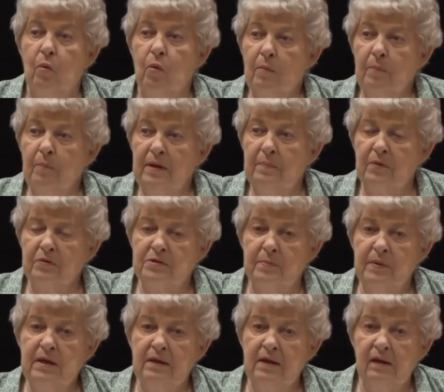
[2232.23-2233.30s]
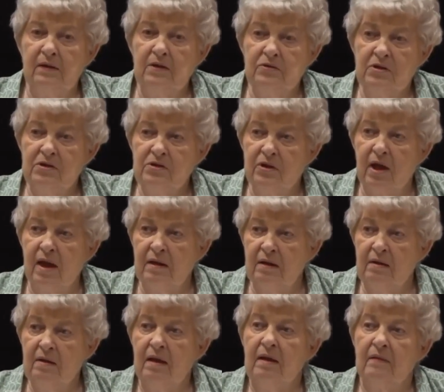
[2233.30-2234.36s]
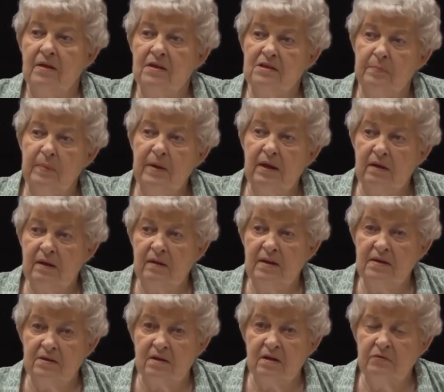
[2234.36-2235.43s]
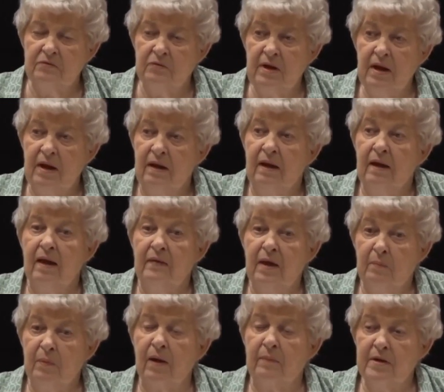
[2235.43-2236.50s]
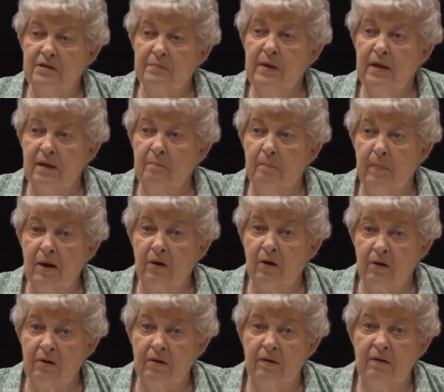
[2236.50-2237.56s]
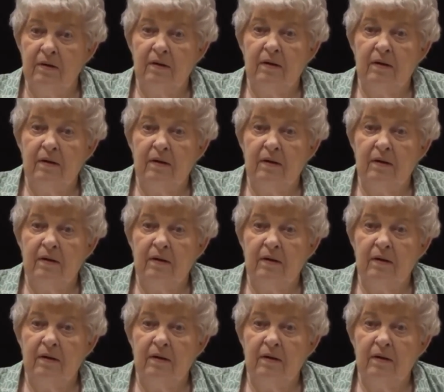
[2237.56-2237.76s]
More people speak English in China than speak it in this country, and they probably speak it better.